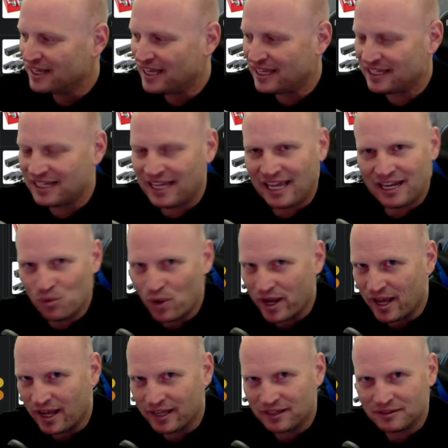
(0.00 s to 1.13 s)
in any
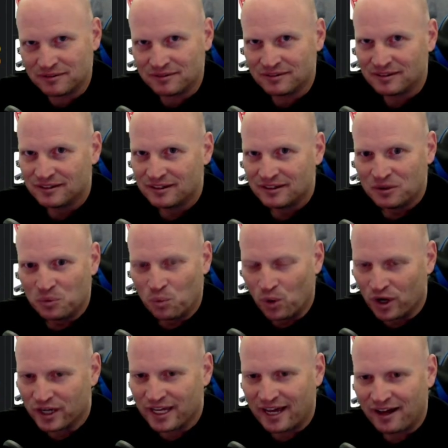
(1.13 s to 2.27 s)
way I can
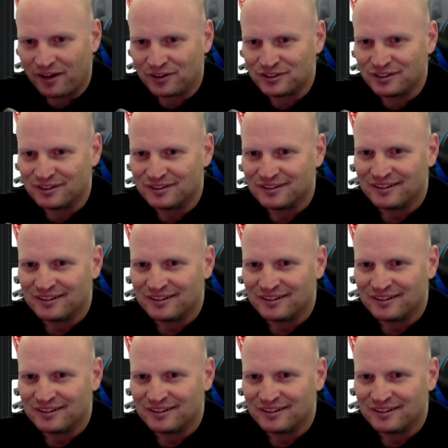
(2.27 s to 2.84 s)
work out.